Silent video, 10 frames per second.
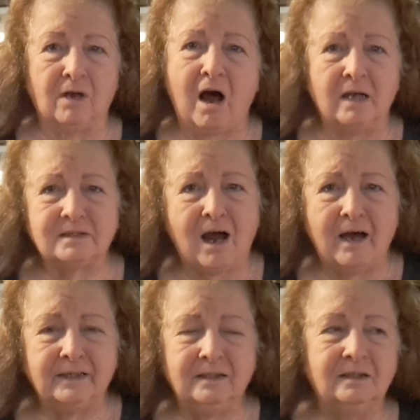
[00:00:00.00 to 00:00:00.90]
a hot
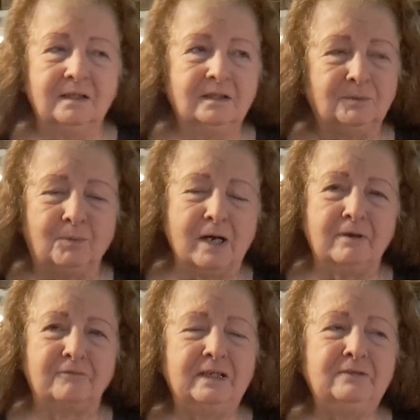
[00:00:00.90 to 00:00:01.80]
toddy to bring my
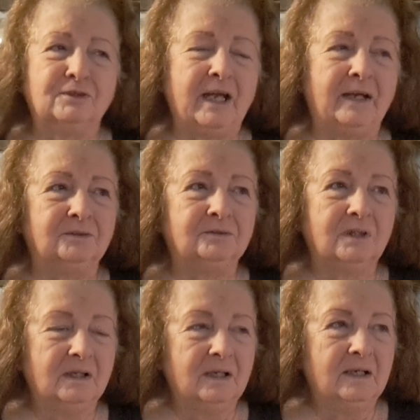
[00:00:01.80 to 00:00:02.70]
fever down.
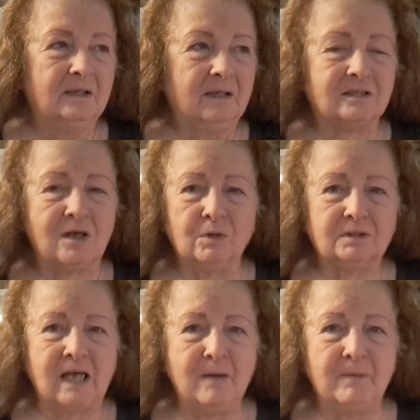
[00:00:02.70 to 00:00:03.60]
That's the only
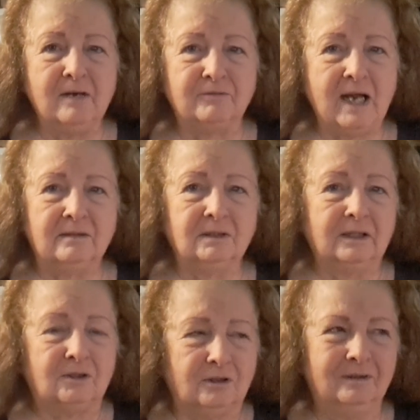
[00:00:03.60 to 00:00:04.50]
time I ever had
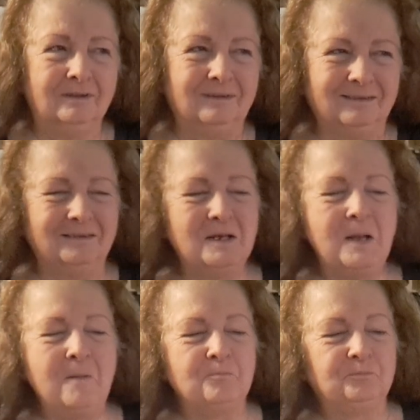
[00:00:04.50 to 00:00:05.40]
liquor.
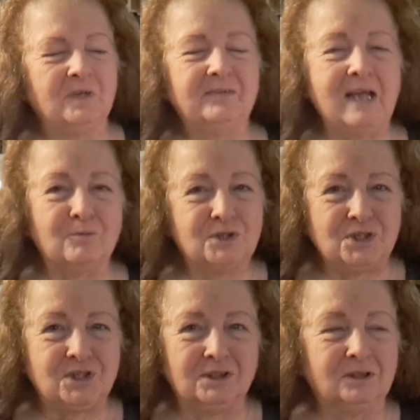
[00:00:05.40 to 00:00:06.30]
And that was
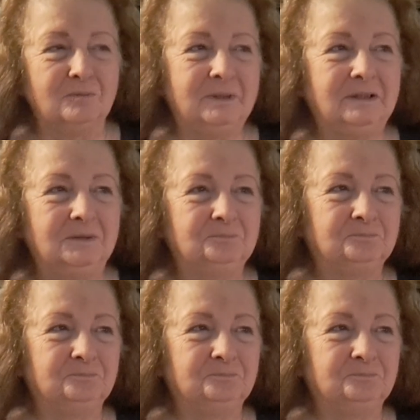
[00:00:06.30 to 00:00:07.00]
just a little bit.